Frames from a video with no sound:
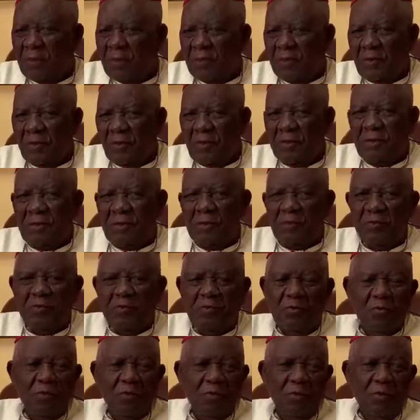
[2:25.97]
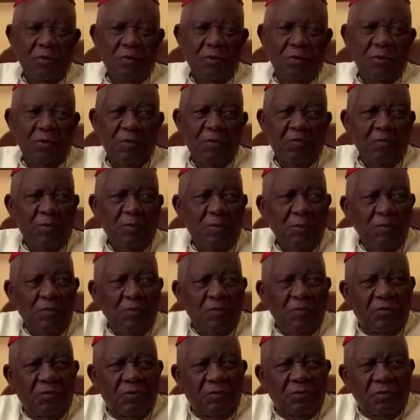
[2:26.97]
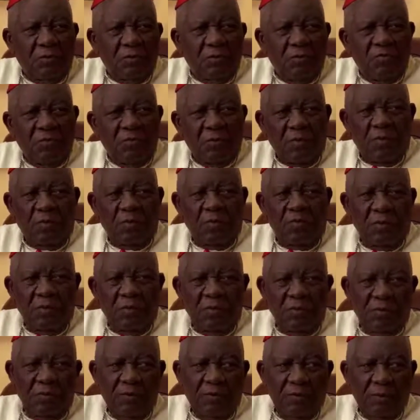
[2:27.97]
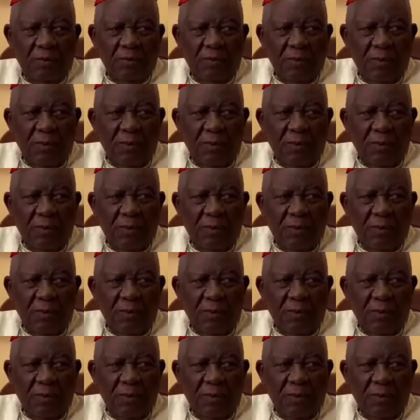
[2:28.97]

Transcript: nothing to do with the peace movement.